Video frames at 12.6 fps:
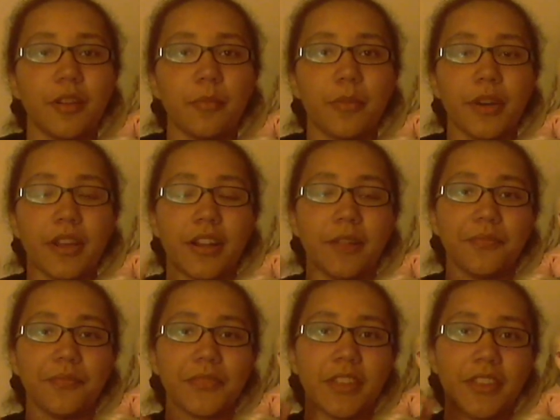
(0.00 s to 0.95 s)
But
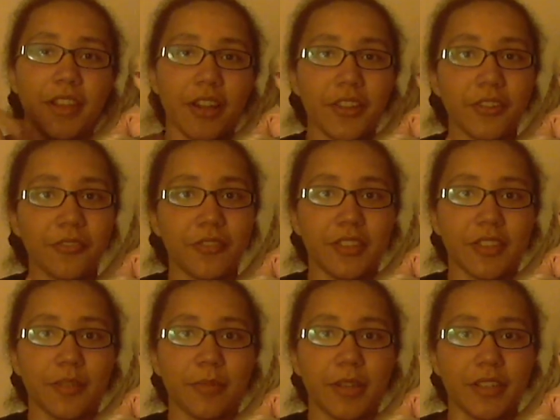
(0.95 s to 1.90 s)
the other
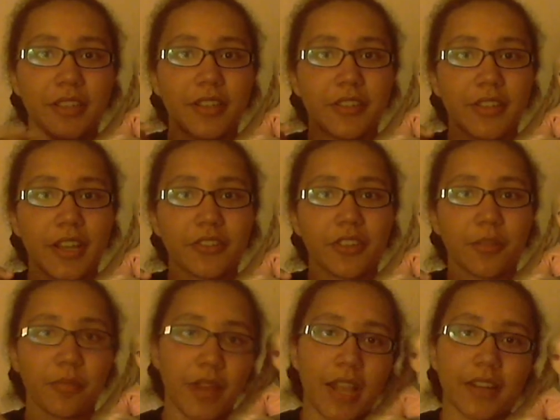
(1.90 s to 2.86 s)
face-up I did is actually on a
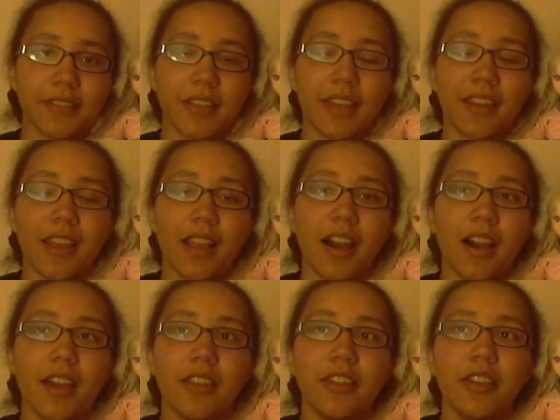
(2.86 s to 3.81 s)
practice head I
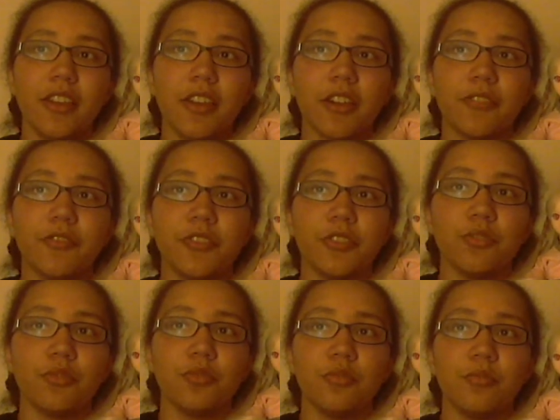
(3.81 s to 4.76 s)
got a
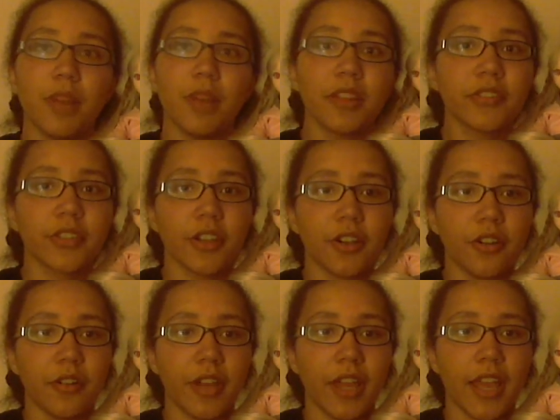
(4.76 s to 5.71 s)
few months
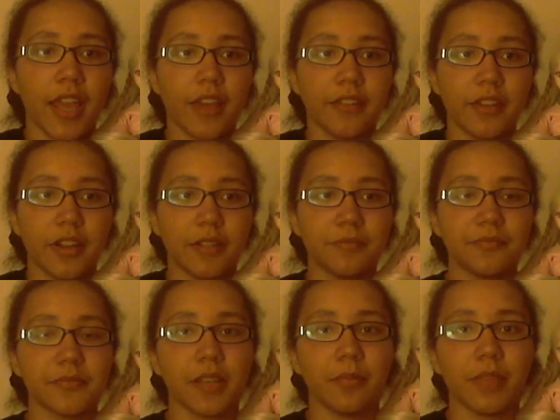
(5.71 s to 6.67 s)
ago, and
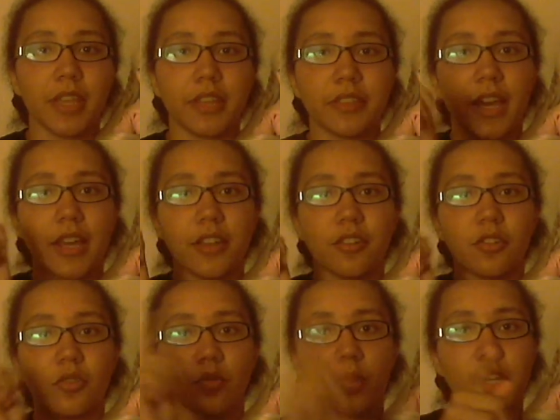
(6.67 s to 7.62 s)
let me get that
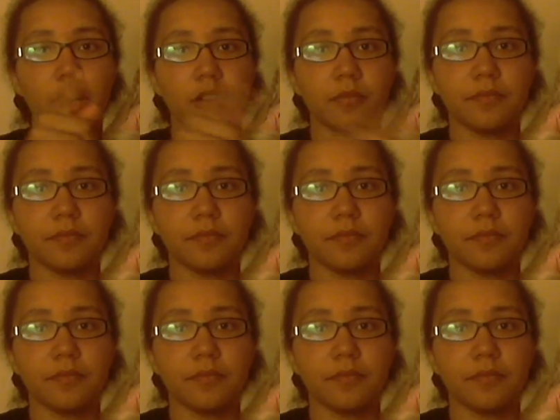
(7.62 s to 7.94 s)
right now.